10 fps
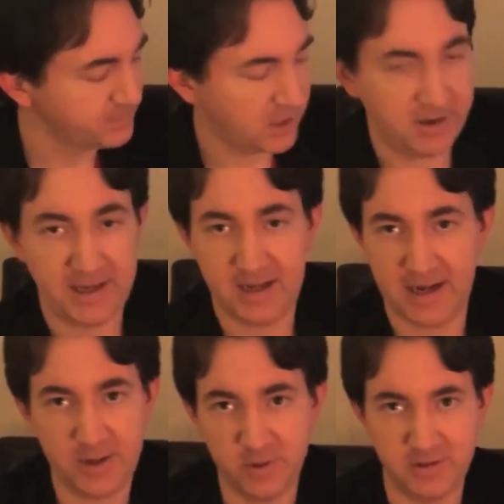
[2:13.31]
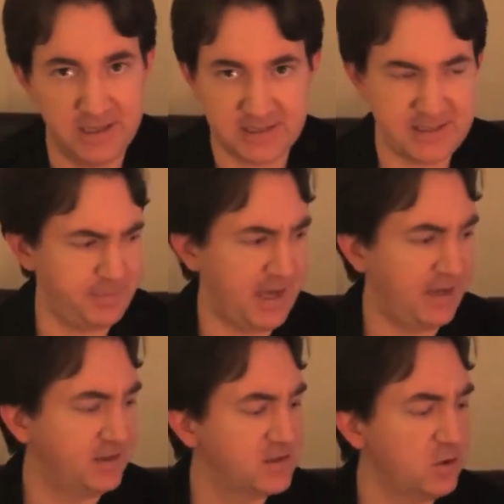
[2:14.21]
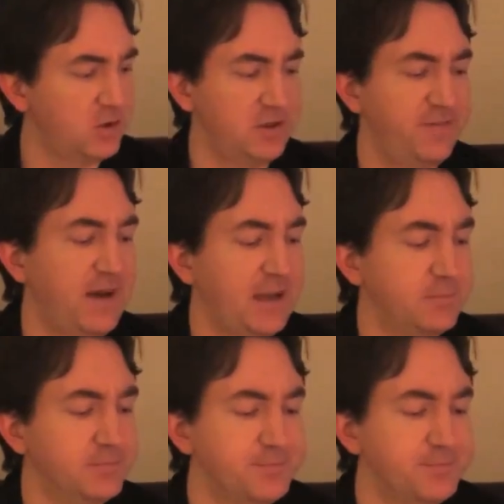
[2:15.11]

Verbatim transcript: All right, I would accept that. It's totally fine.